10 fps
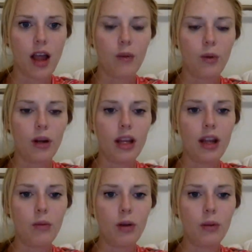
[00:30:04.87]

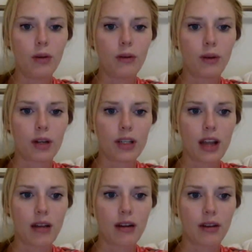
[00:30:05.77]
William Wilberforce,
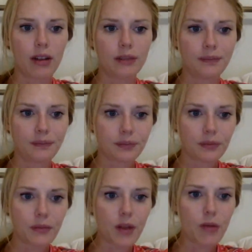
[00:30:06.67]
however,
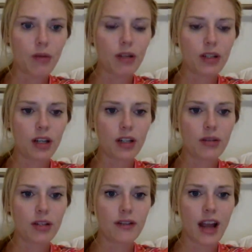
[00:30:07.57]
will return
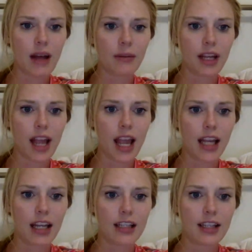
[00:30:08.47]
to his family,
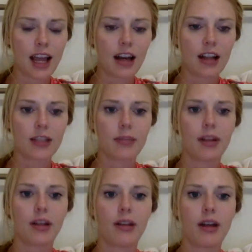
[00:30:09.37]
hang his head on his
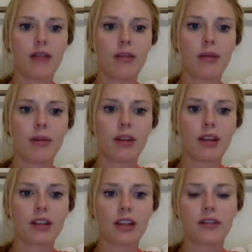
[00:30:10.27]
pillow, and remember
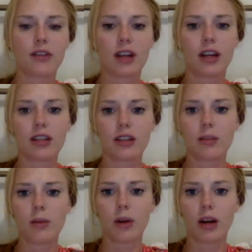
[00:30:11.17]
the slave trade is no
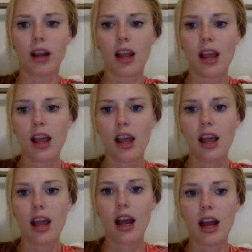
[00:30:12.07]
more.
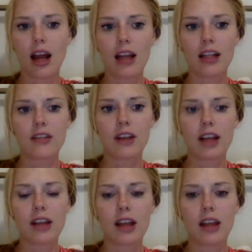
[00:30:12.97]
Mm-hmm. And I just felt
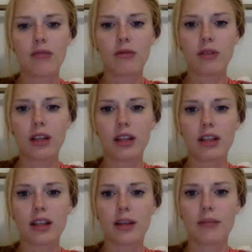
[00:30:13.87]
like that really
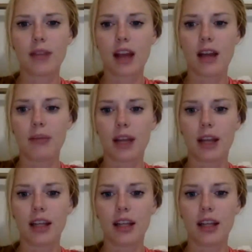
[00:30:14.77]
summed up like